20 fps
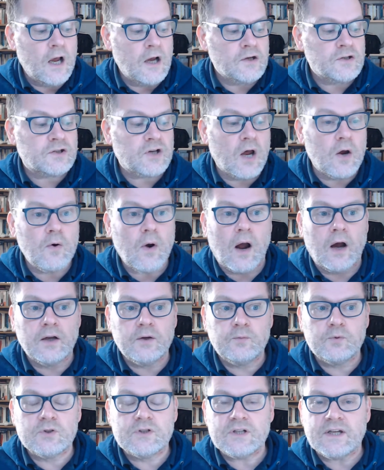So I
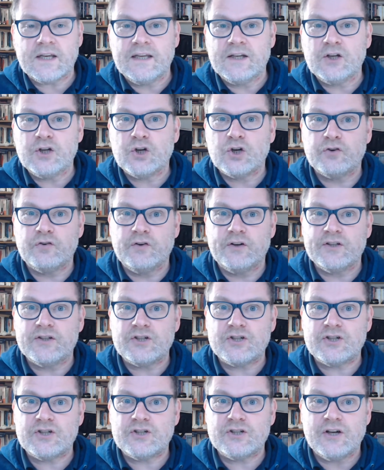would
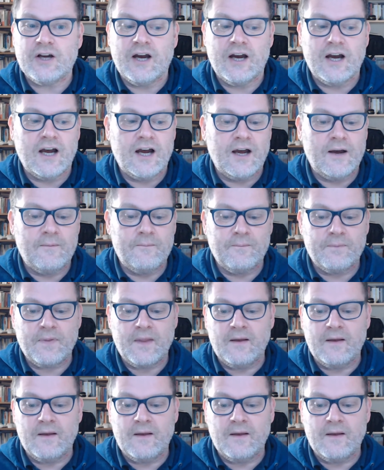encourage a